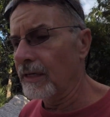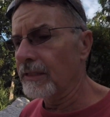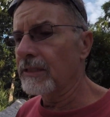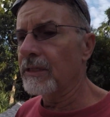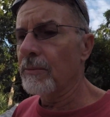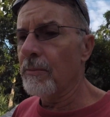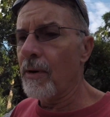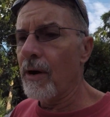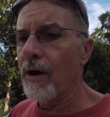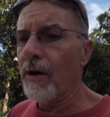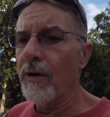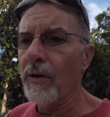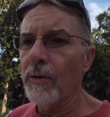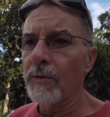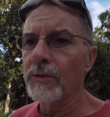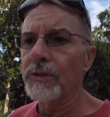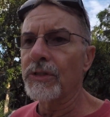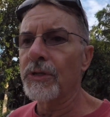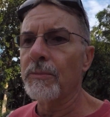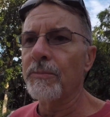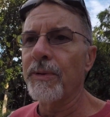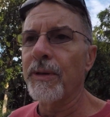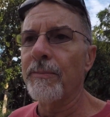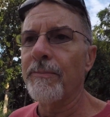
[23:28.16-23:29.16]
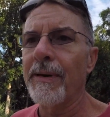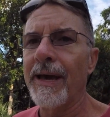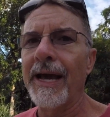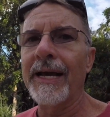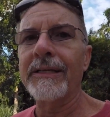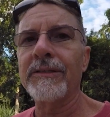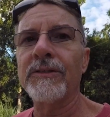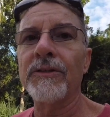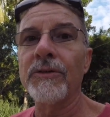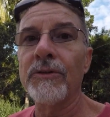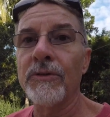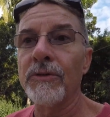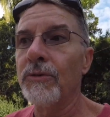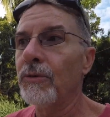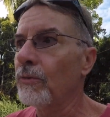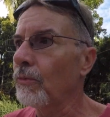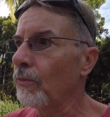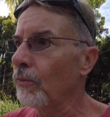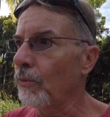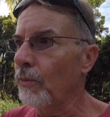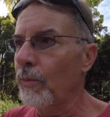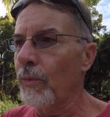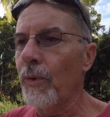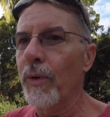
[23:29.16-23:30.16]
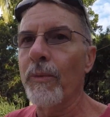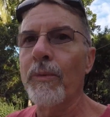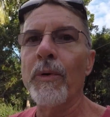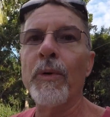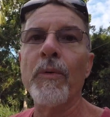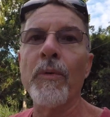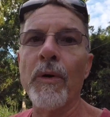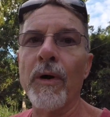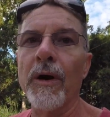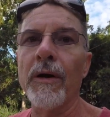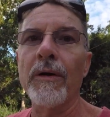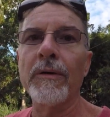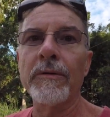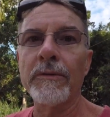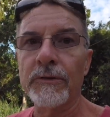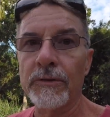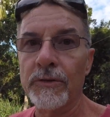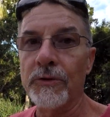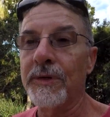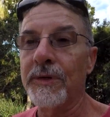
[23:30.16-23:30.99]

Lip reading: tomorrow we should be back to where we were 2